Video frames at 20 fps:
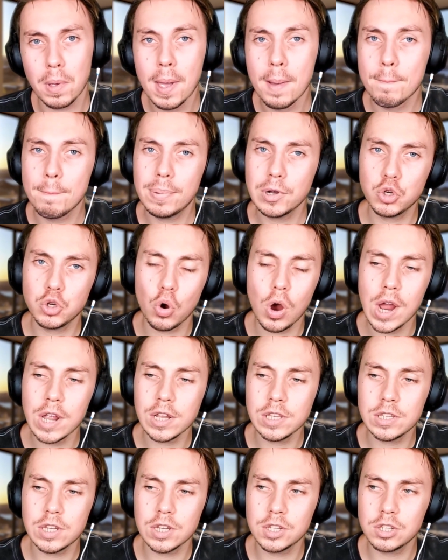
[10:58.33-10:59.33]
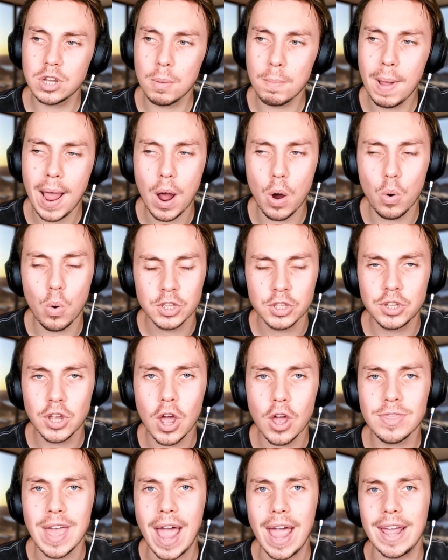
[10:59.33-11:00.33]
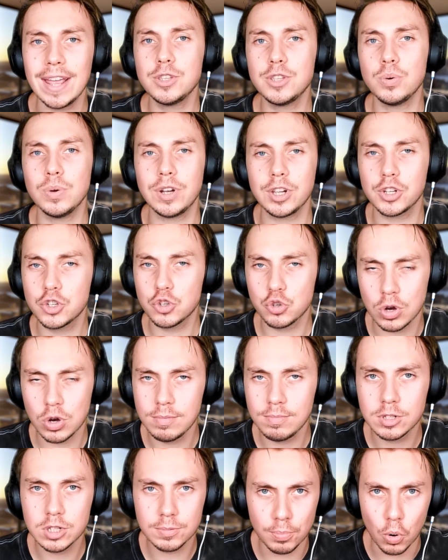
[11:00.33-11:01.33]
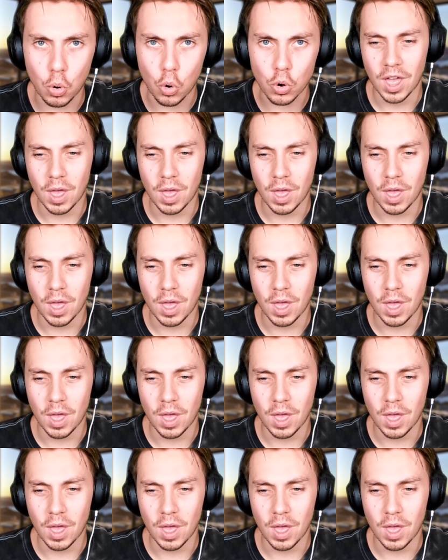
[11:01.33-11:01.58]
but trying to somehow turn that into an extreme sport.